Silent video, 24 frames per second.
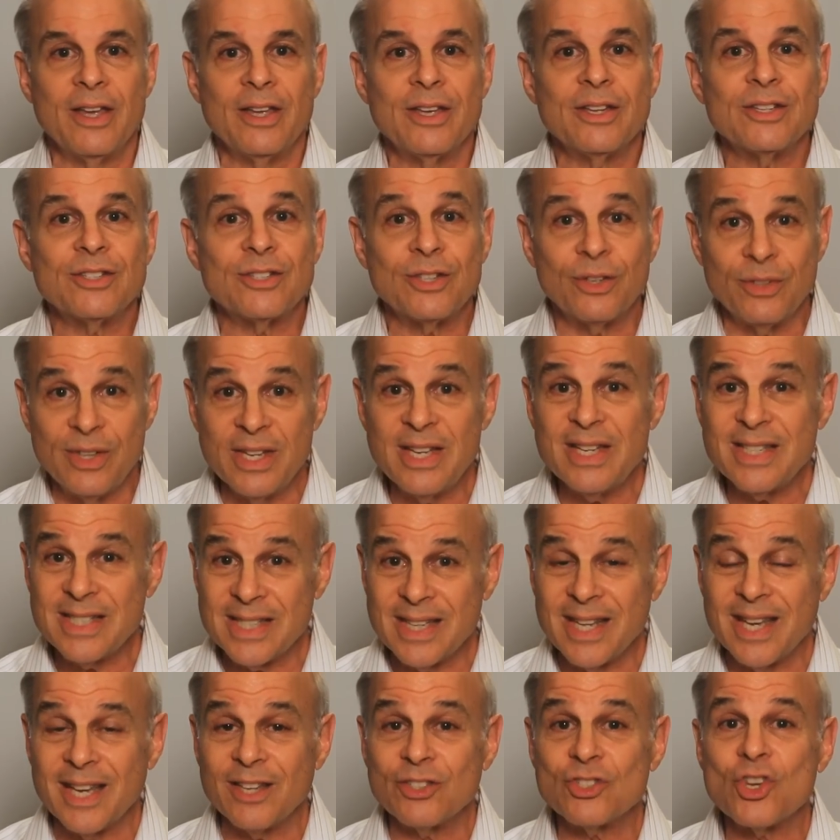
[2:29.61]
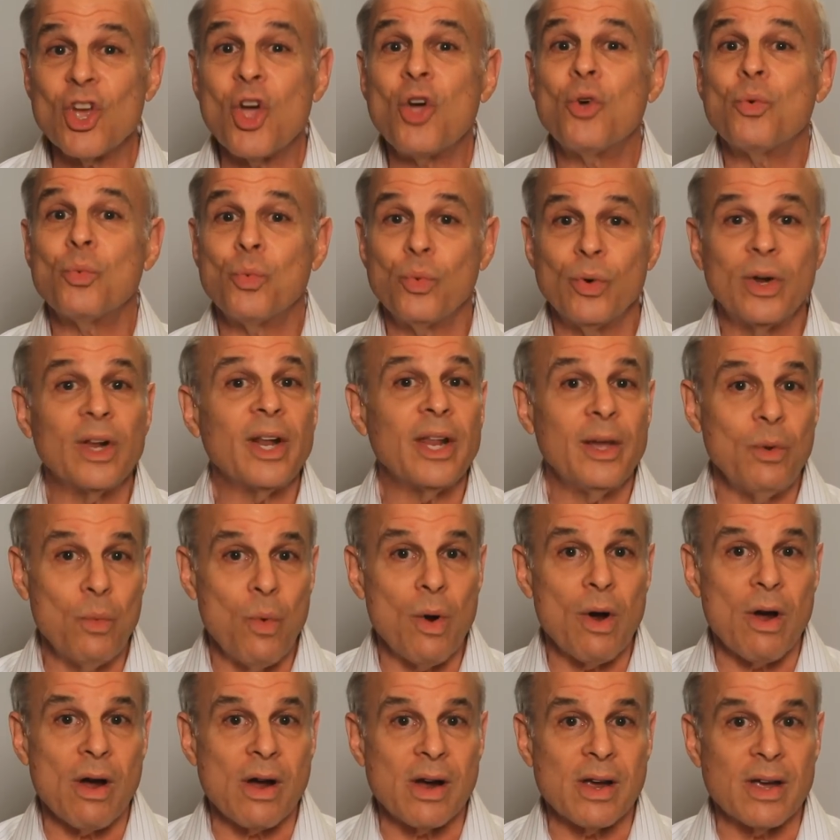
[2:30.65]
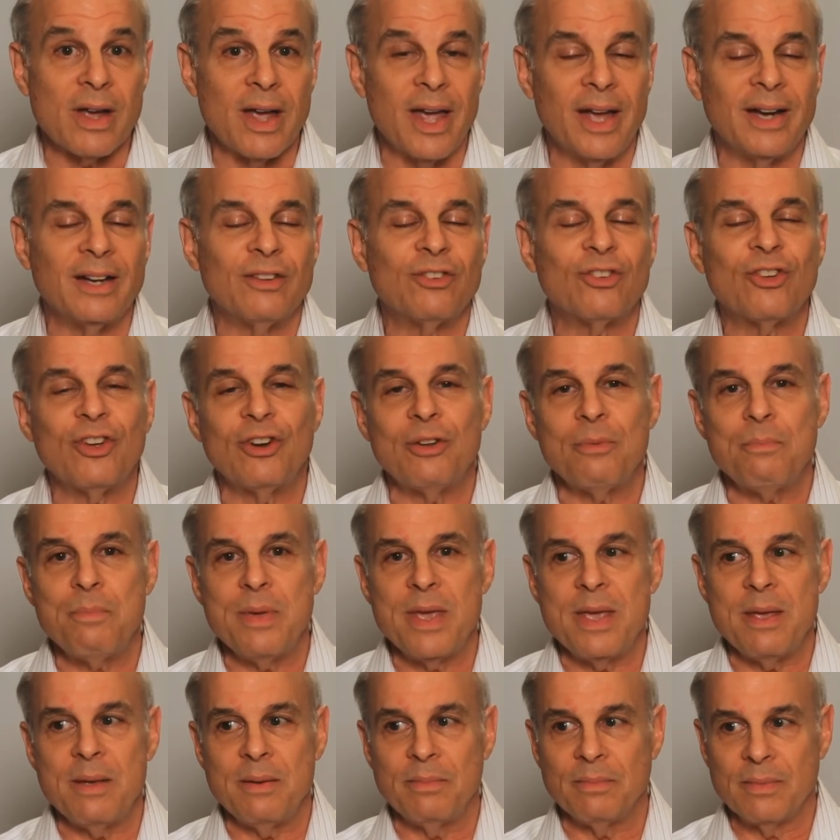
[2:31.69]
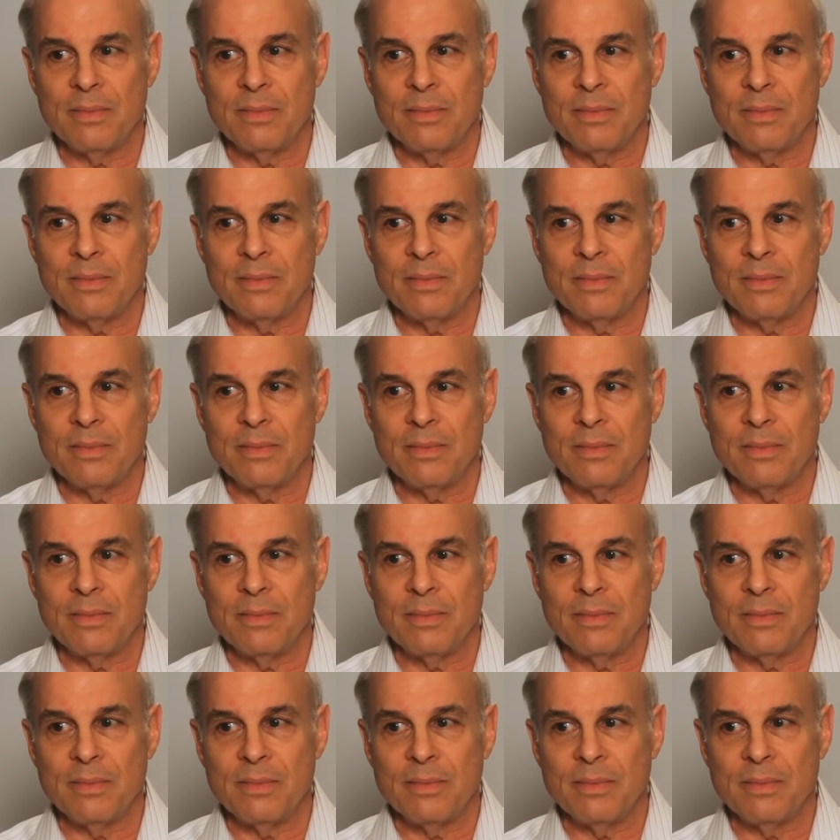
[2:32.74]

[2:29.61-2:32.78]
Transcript: So these things really work, and it's going to be